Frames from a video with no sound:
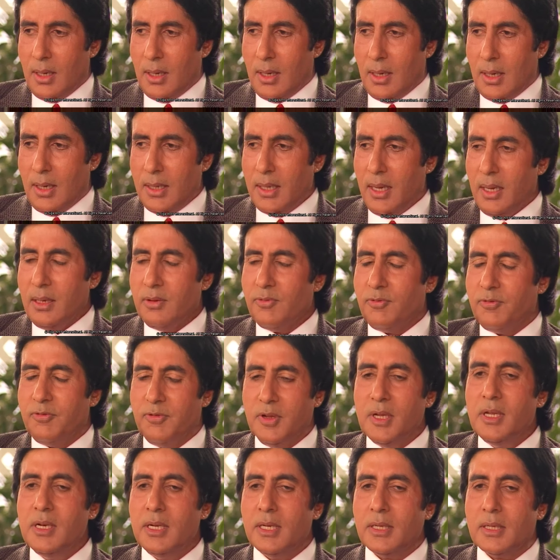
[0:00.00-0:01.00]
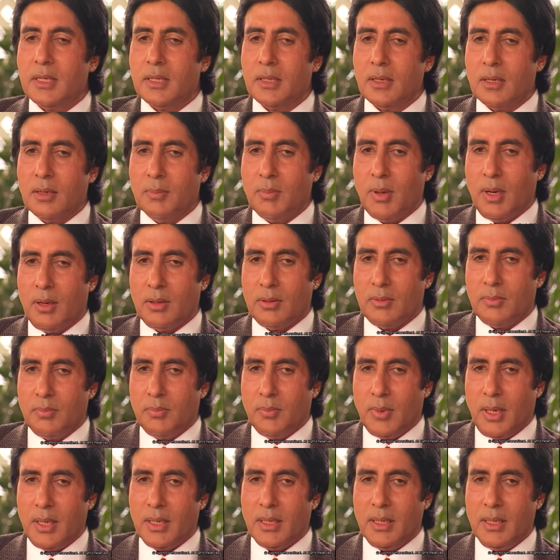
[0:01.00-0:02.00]
I had a feeling about
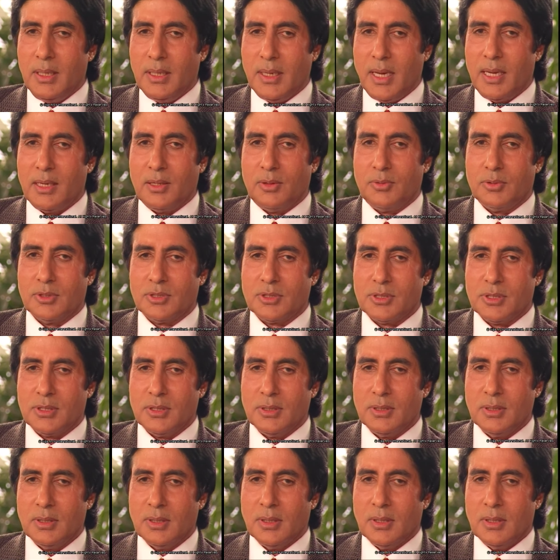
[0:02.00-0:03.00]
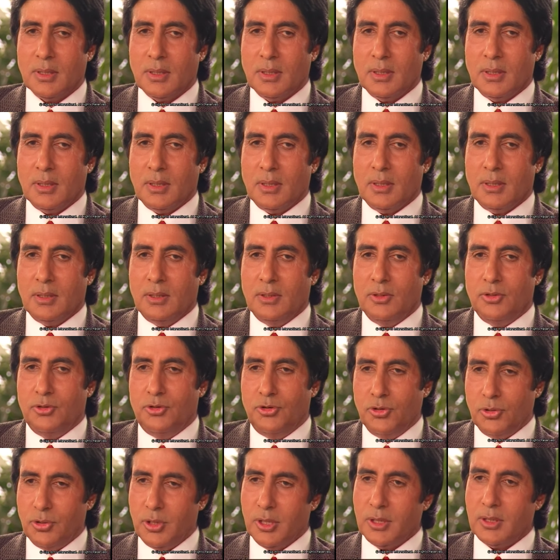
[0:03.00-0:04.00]
my inadequacy
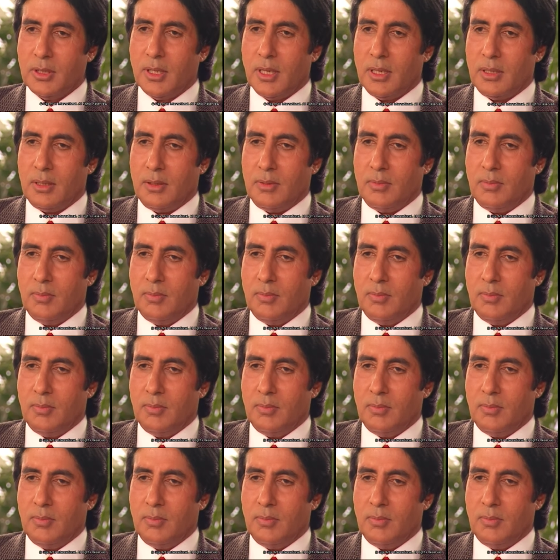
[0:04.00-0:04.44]
during that